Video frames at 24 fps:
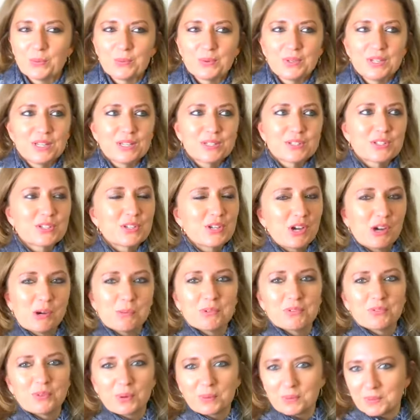We need to know
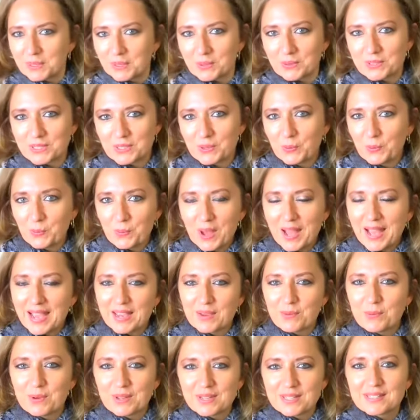before we go to
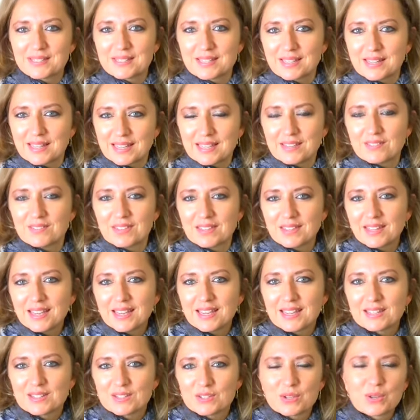Hawaii, what is the lay of the
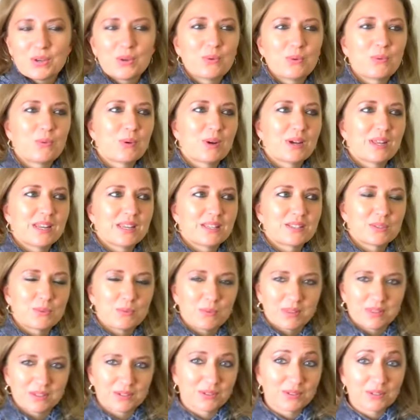land? what is the
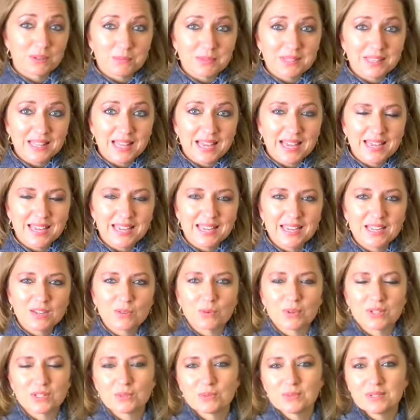weather going to be like?
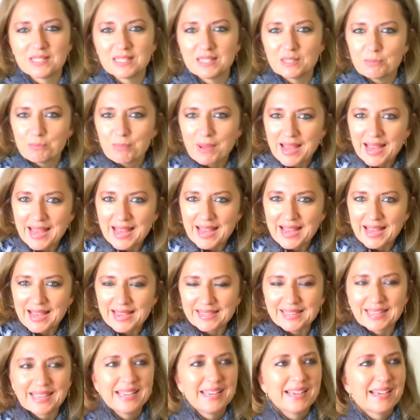What do we need to
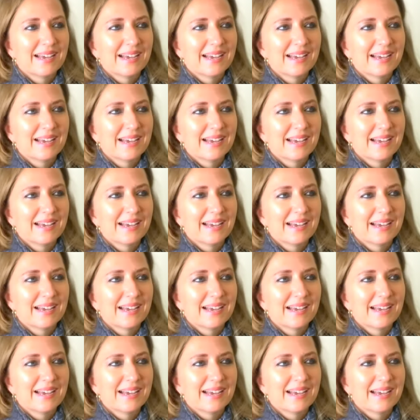pack?